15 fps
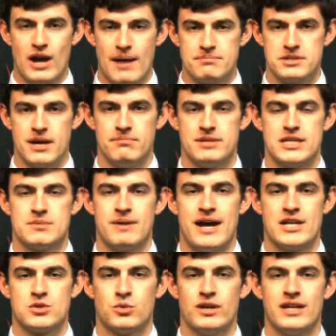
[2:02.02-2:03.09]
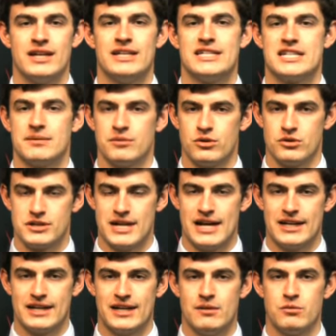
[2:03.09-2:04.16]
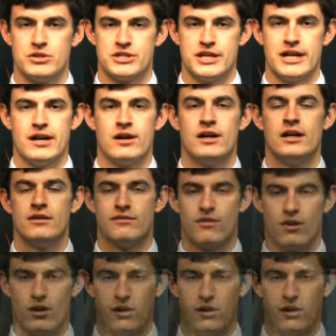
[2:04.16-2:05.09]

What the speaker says: wrapped up this past weekend, and Seminoles.com was there for